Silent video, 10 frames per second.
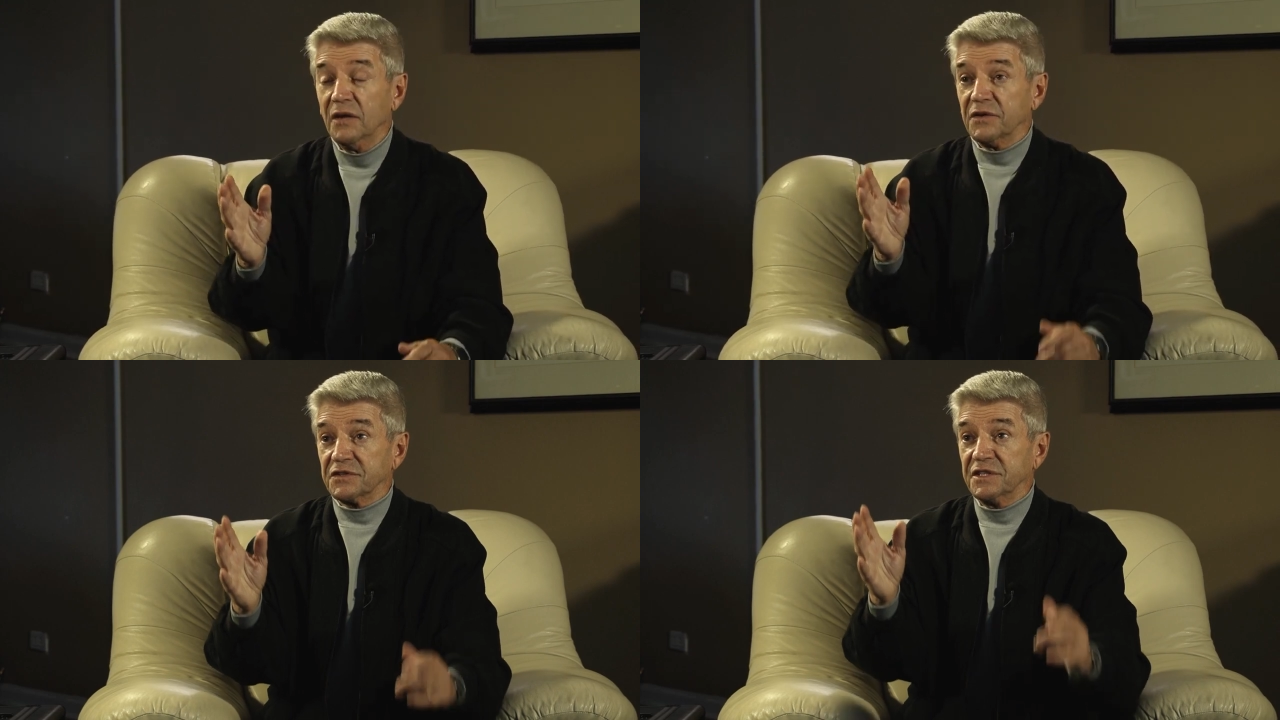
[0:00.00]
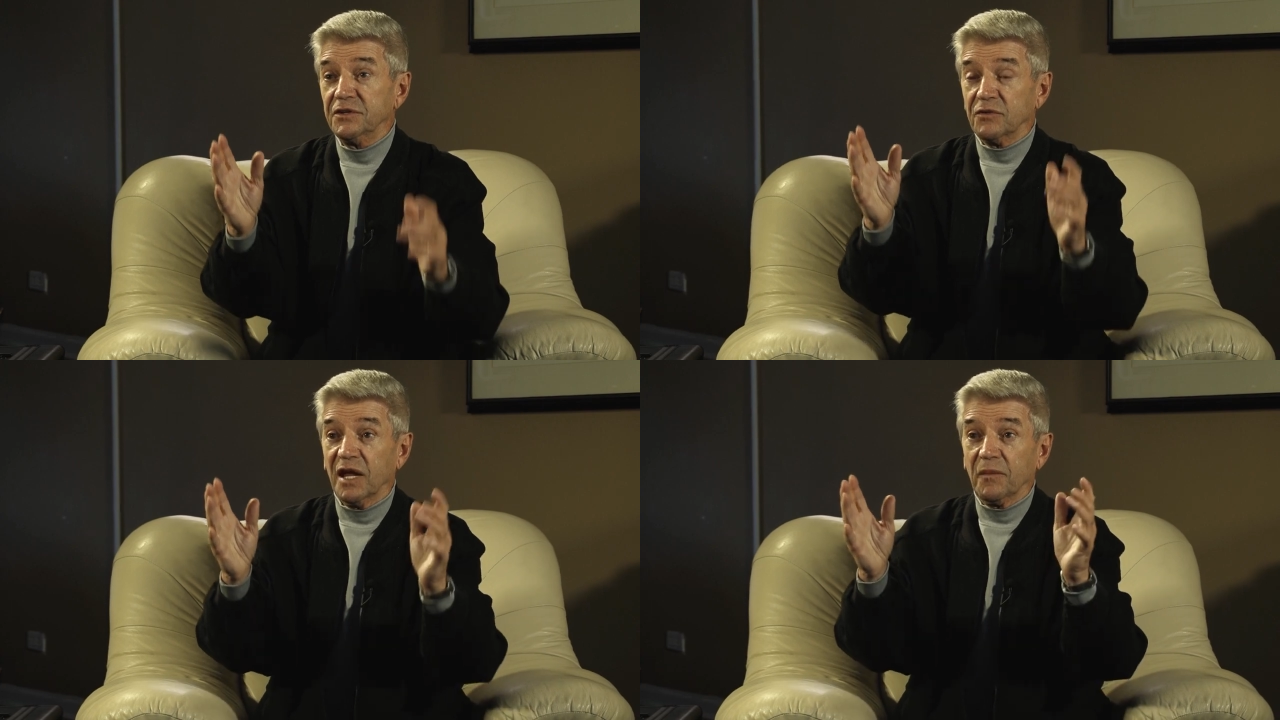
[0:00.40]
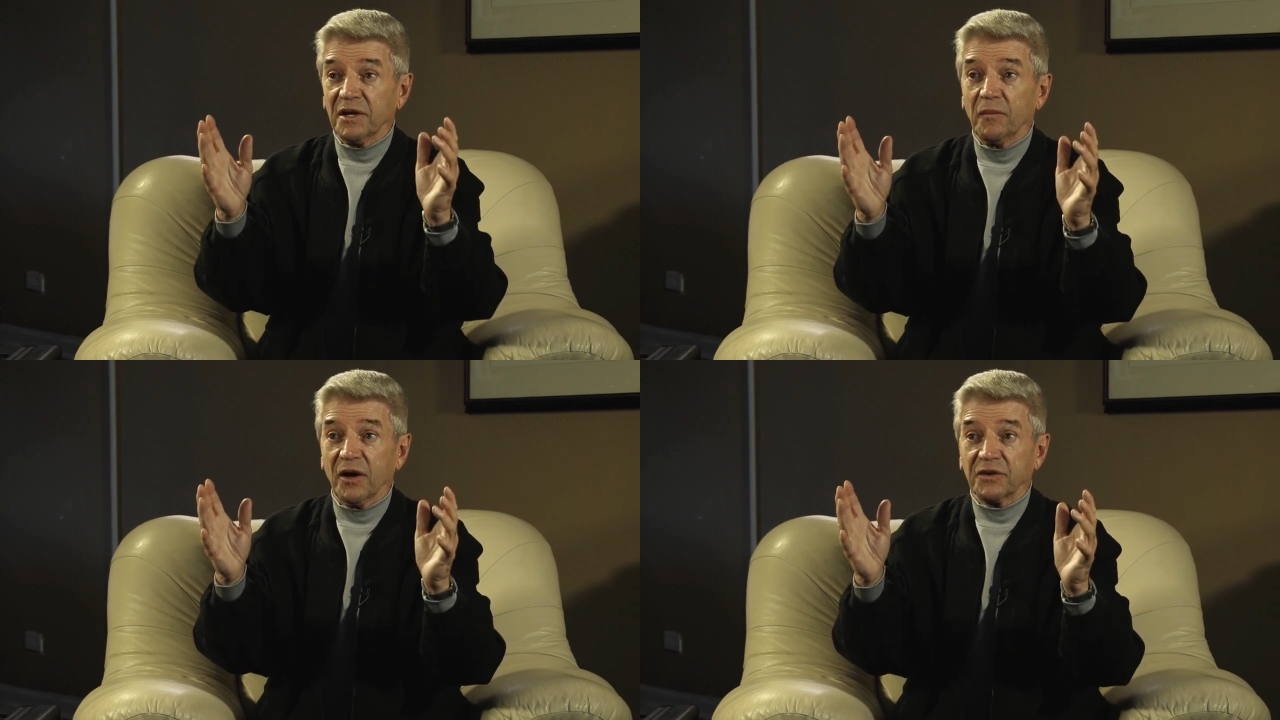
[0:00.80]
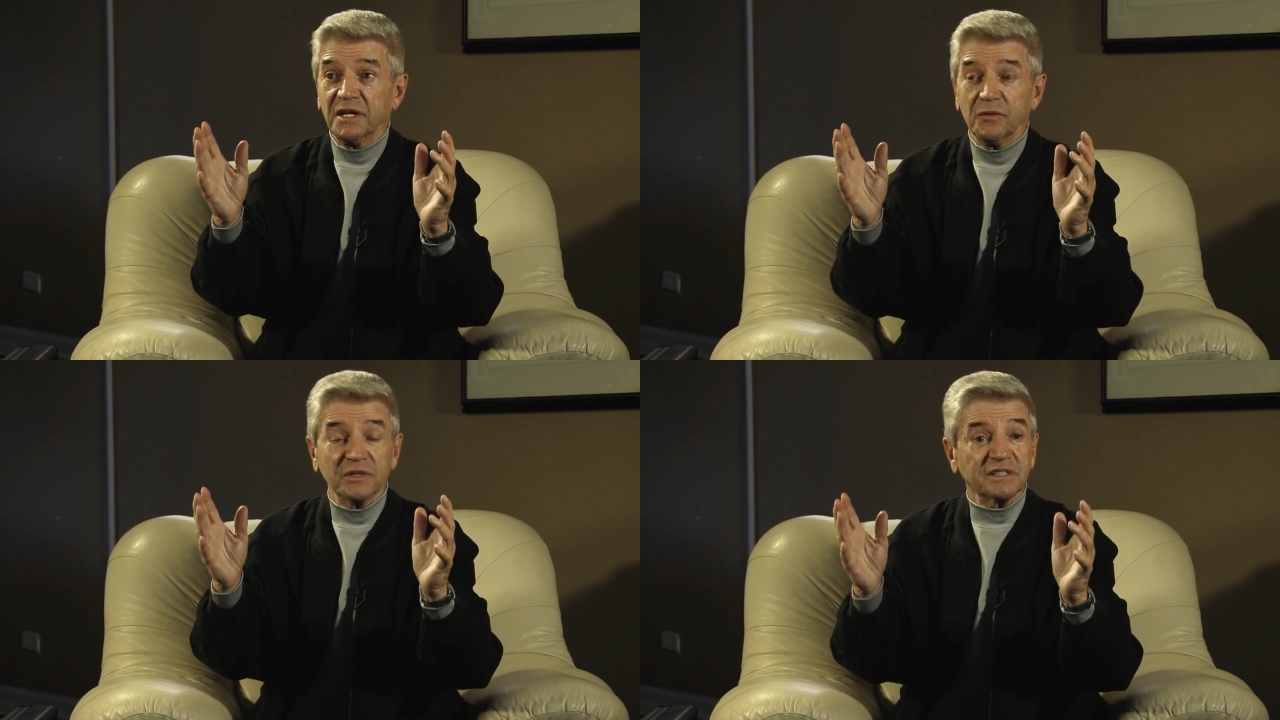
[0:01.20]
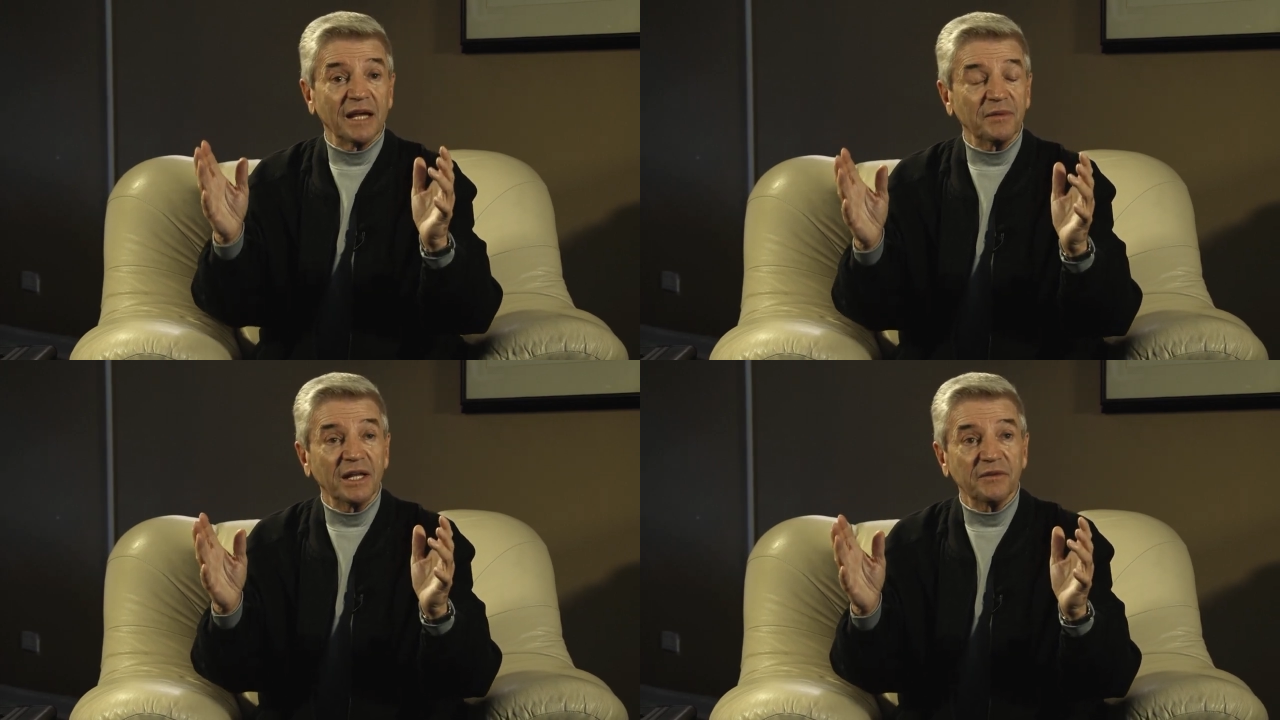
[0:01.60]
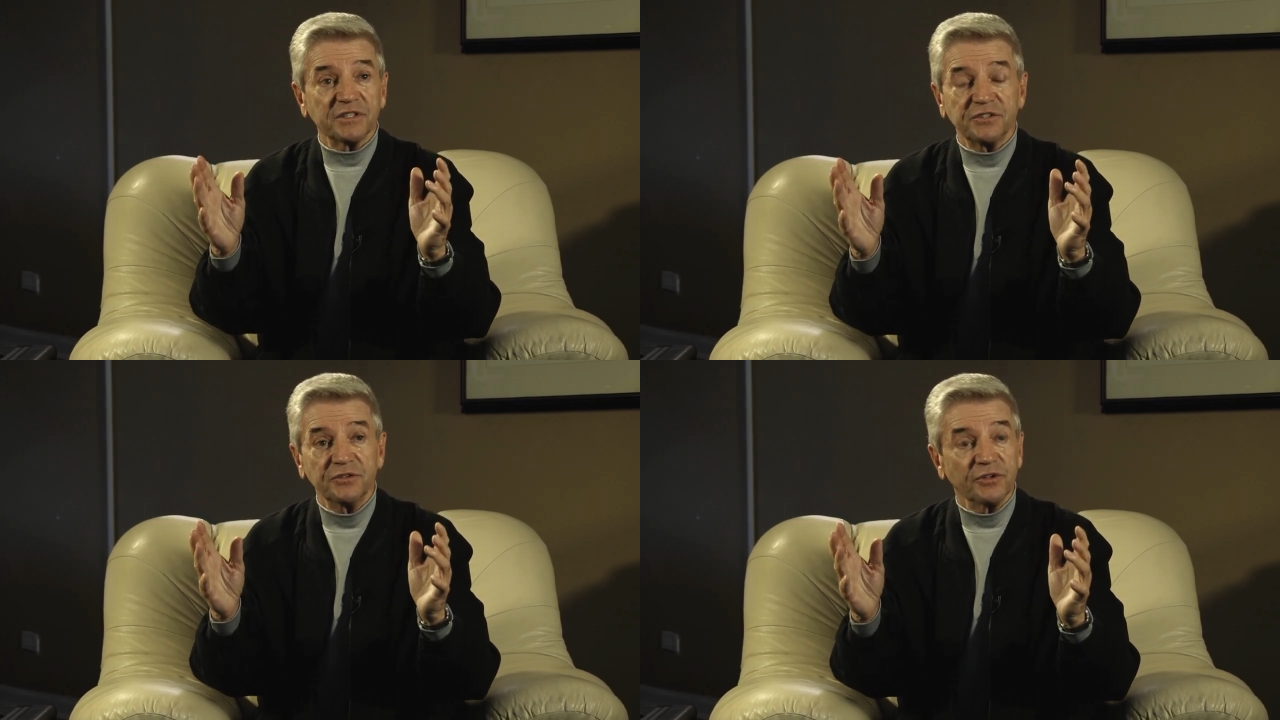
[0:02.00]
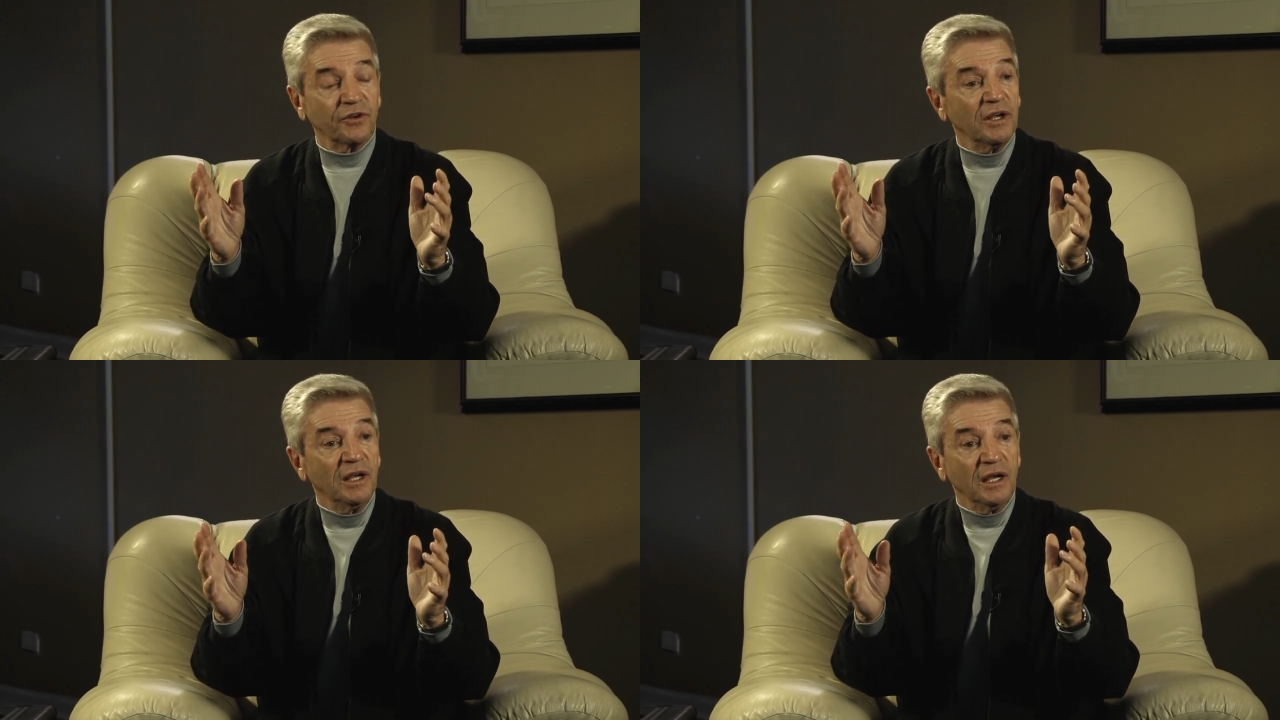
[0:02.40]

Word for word: to see your name on the marquee with Sammy Davis Jr.,